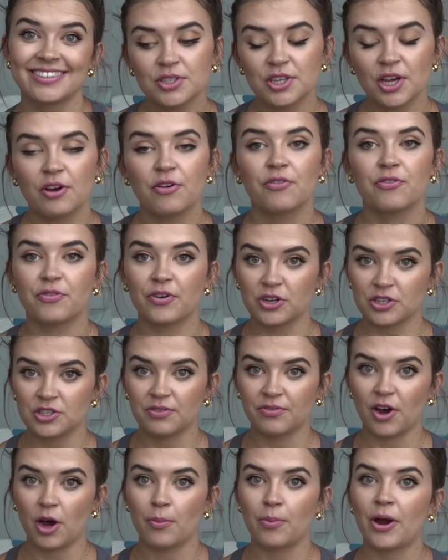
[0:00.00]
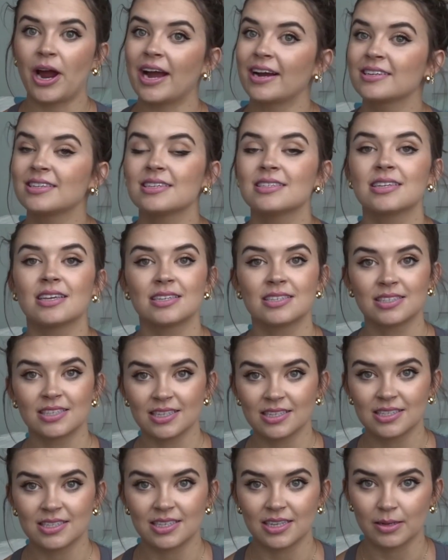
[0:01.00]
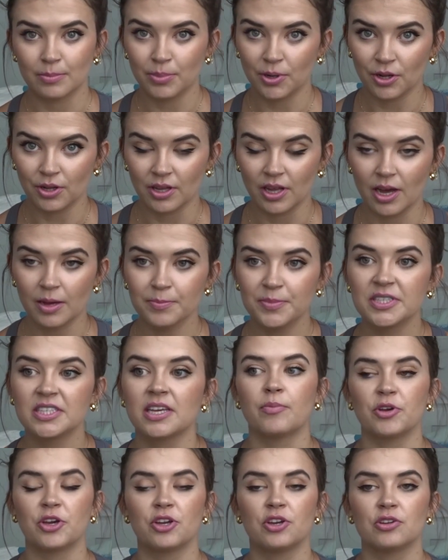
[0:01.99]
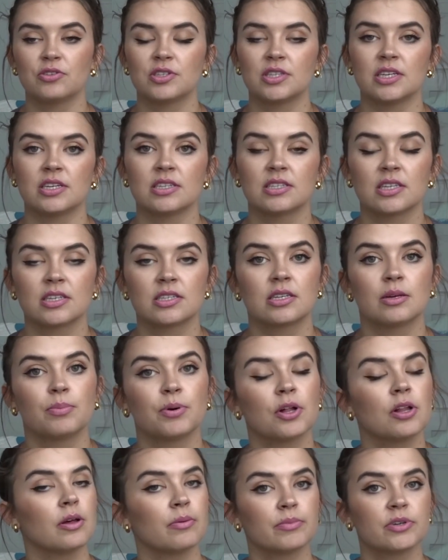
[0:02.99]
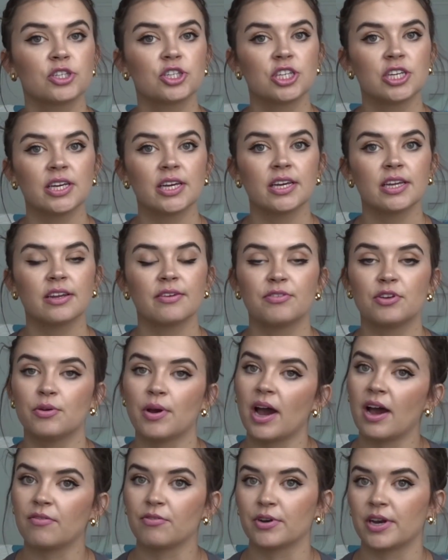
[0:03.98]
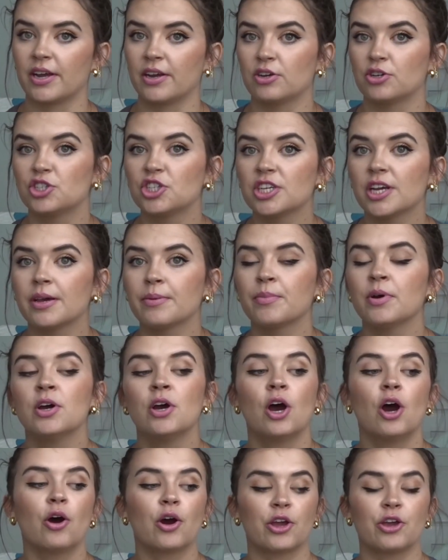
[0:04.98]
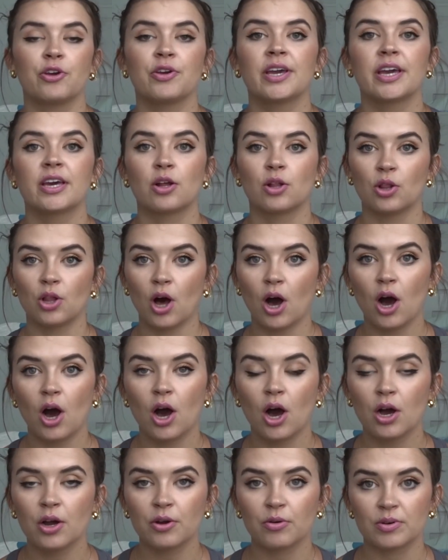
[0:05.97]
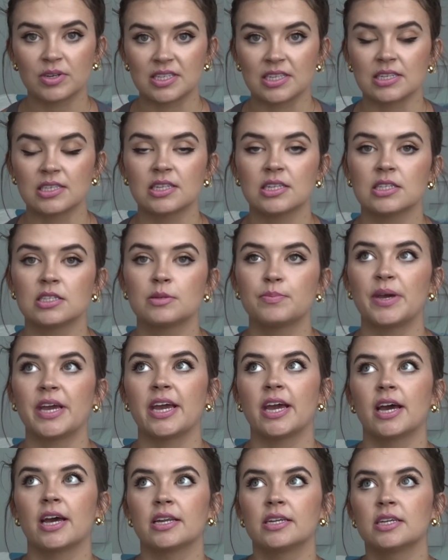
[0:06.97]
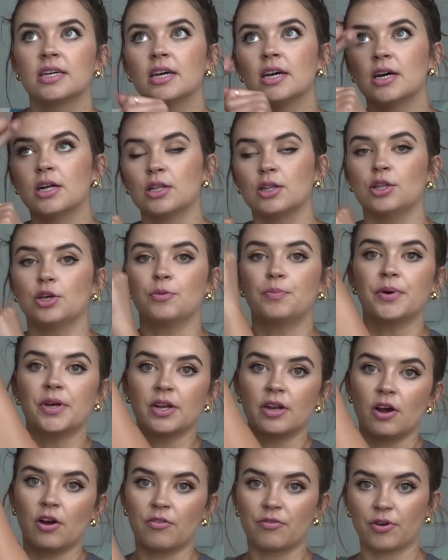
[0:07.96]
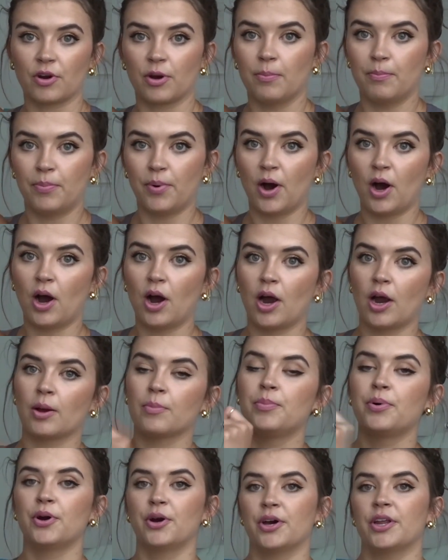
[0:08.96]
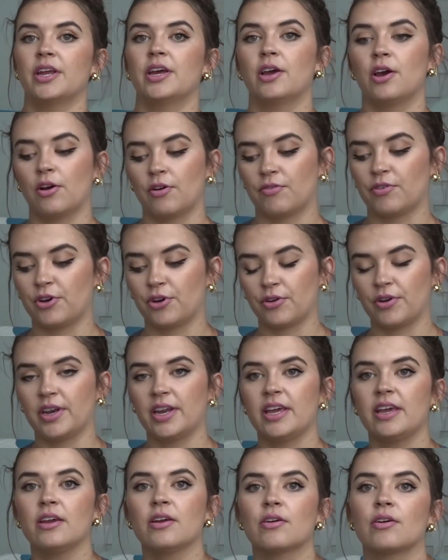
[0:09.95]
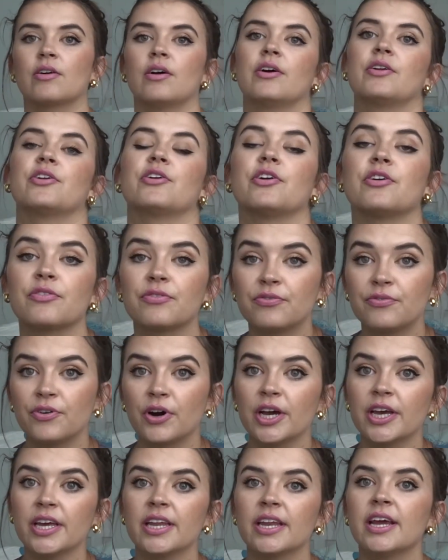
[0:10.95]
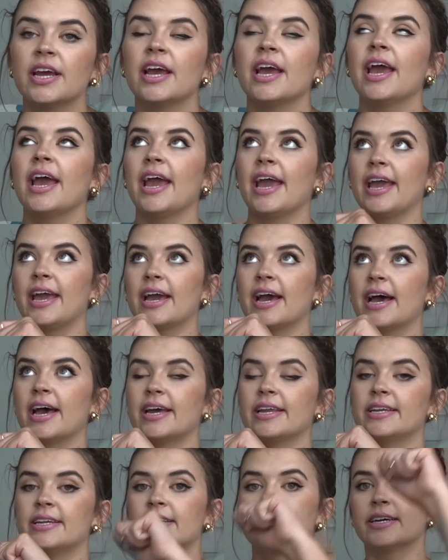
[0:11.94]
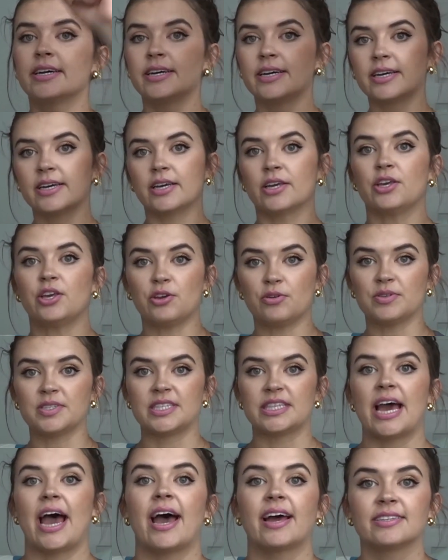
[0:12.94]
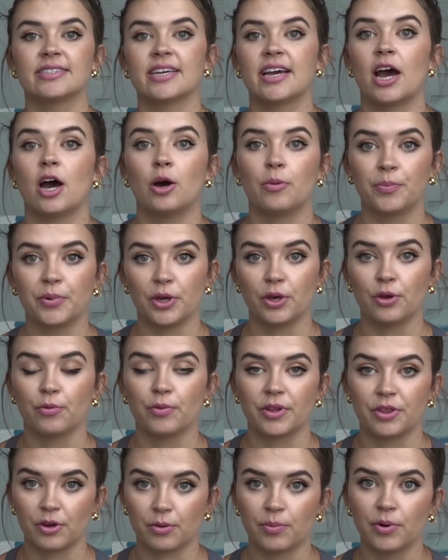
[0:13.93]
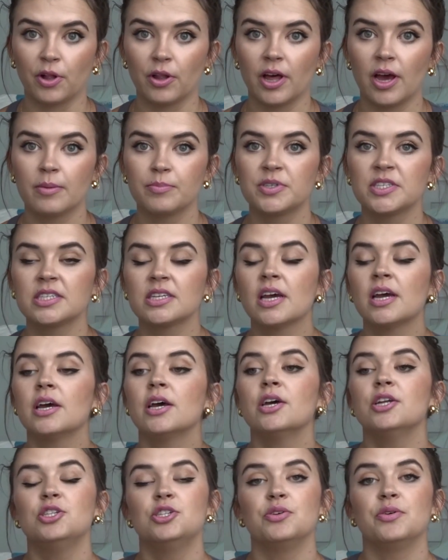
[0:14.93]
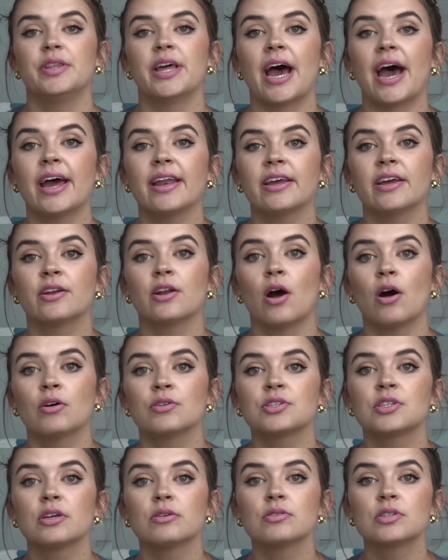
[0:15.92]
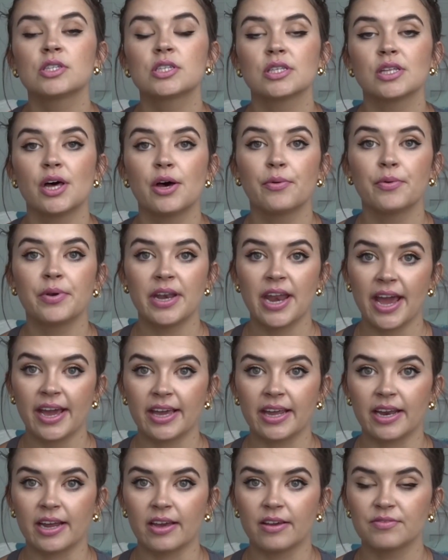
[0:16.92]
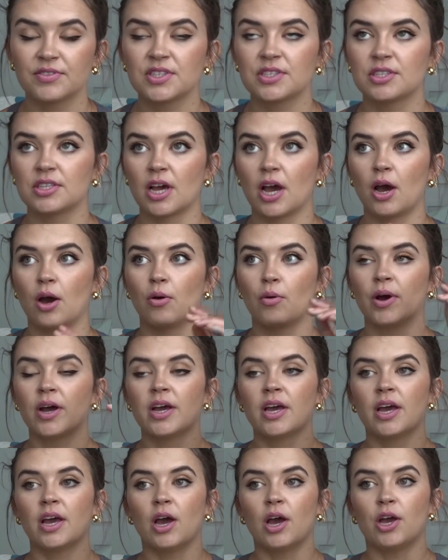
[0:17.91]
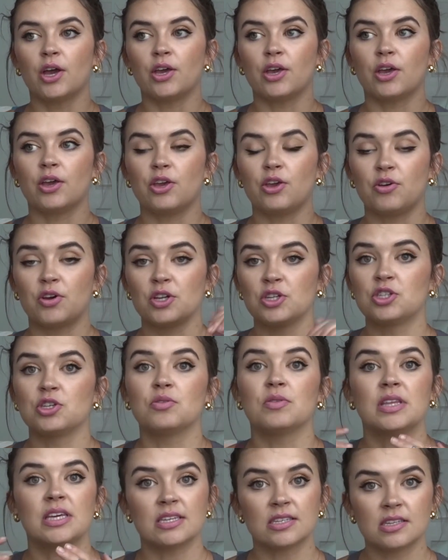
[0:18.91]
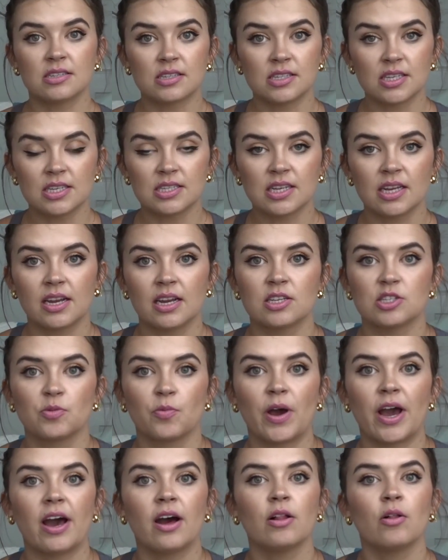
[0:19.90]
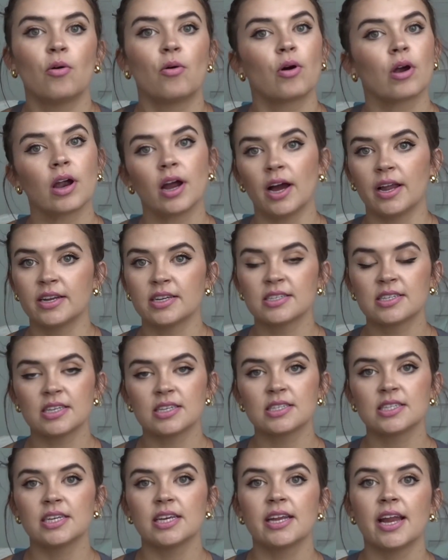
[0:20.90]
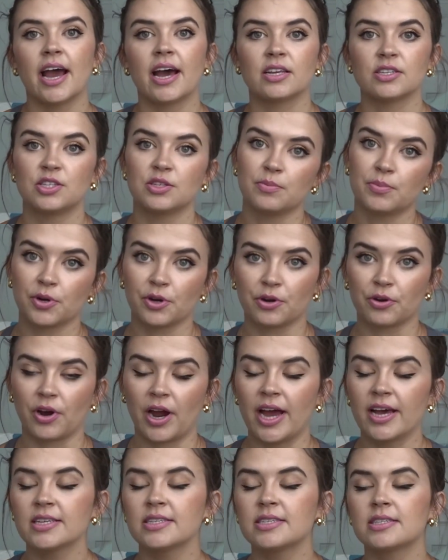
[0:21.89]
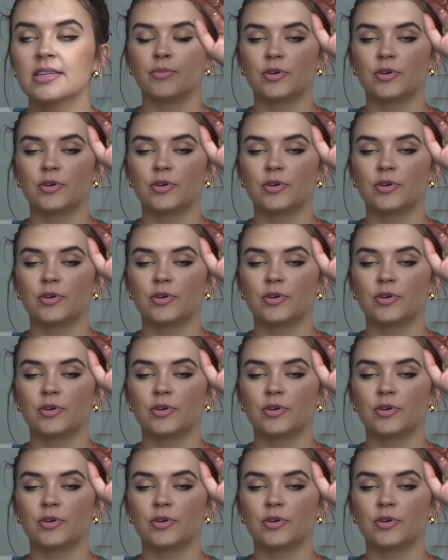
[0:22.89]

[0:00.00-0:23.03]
So first of all, practice assisted pull-ups. You can use the assisted pull-up machine if you have one at your gym, or you can get a long resistance band, loop it over a bar, put it over your knee or under your foot, and use that to help you with your pull-ups. Do that, and also slow negatives. So you can do these assisted as well or unassisted as you progress.